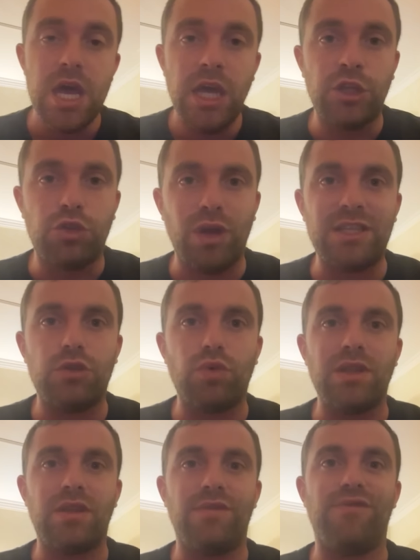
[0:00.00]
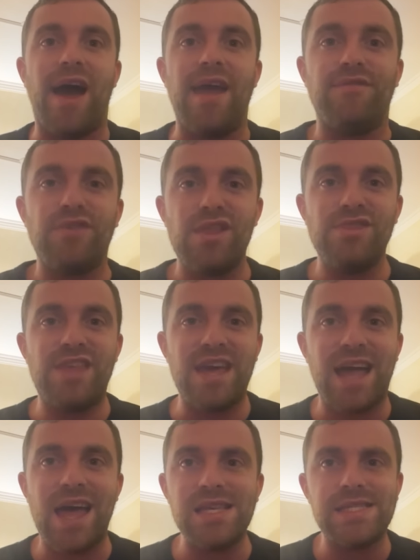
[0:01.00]
in 2025. Then
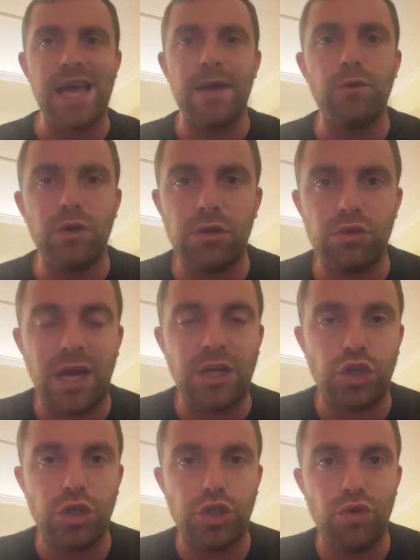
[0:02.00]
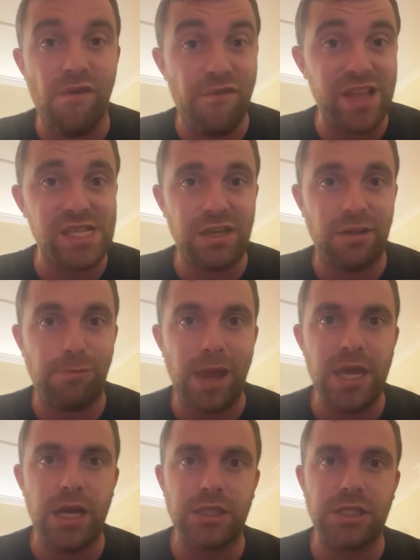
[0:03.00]
guys, I wanted to touch on two offensive
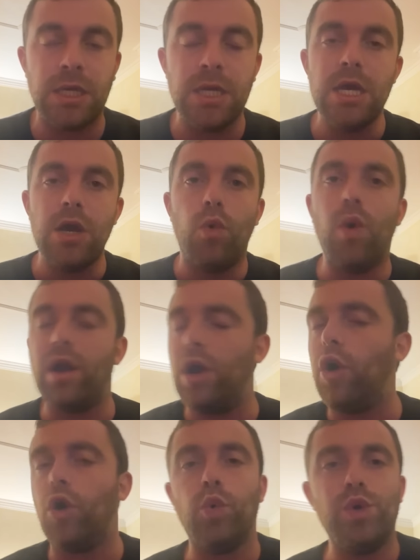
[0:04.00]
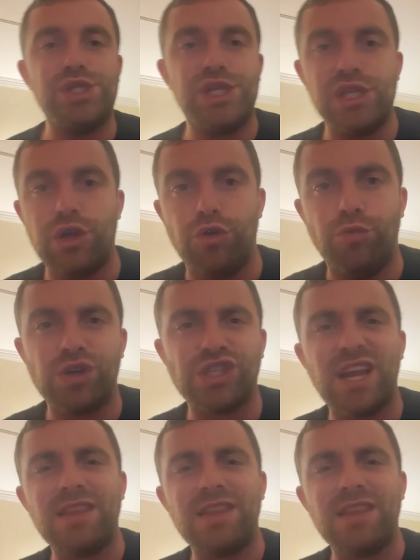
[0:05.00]
players who are always in the rumors.